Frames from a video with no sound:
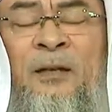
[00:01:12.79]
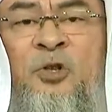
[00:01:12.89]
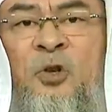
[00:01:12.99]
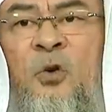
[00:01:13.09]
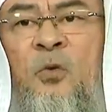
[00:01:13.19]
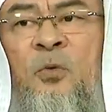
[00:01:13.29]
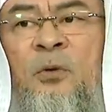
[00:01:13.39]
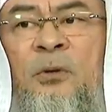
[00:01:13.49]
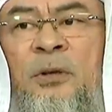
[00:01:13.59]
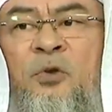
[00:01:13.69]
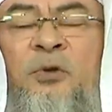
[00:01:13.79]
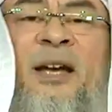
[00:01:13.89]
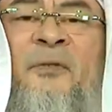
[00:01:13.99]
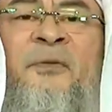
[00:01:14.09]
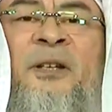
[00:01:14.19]
So you
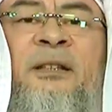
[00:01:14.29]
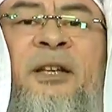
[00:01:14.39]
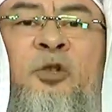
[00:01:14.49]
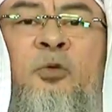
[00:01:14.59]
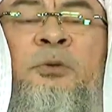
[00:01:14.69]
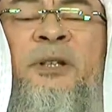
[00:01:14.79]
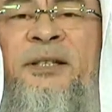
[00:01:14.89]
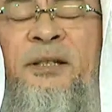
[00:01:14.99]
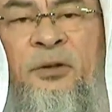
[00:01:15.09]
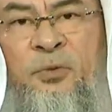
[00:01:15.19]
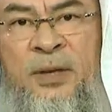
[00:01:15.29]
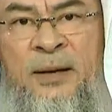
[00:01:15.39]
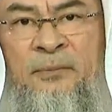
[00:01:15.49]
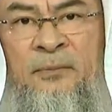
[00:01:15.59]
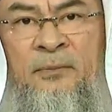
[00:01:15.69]
definitely don't listen to
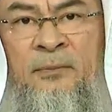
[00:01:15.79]
them.